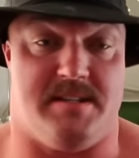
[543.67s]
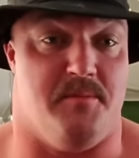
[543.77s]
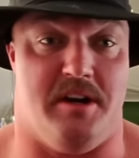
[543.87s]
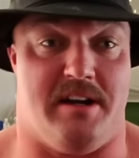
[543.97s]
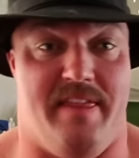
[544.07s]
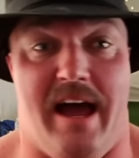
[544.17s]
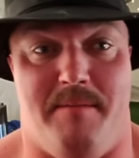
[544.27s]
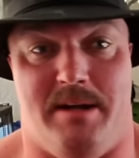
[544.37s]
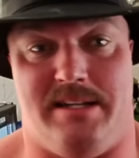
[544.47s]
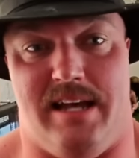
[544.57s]
some work on
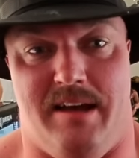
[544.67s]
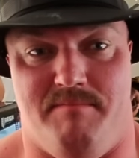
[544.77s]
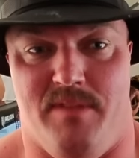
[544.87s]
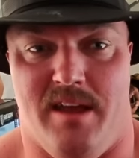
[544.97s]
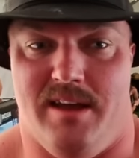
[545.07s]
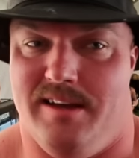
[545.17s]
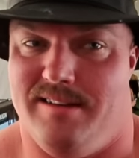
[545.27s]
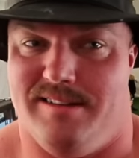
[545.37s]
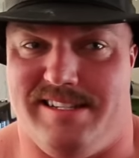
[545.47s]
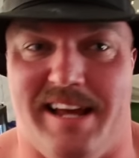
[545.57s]
that. But um,
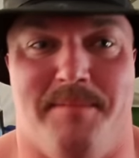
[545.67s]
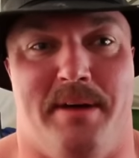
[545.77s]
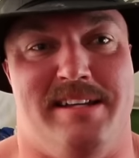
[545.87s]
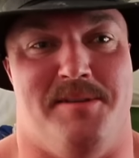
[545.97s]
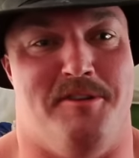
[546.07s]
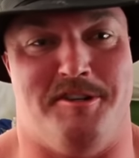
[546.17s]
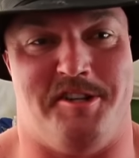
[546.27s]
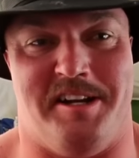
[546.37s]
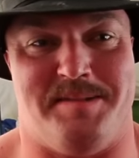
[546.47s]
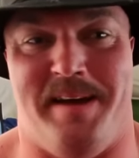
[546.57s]
second place at World's
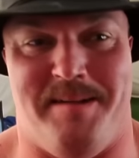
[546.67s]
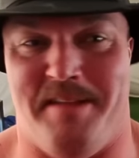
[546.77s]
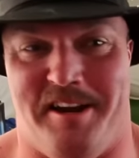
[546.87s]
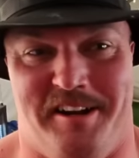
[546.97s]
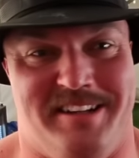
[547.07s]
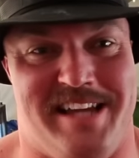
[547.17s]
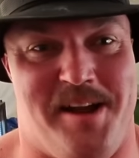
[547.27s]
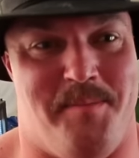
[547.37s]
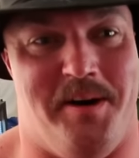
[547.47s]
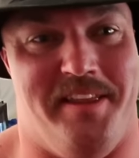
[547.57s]
Strongest Man, I'm not going to look
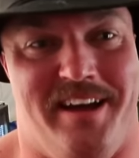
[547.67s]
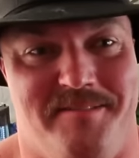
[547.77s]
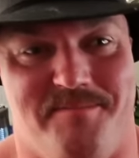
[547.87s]
down upon that.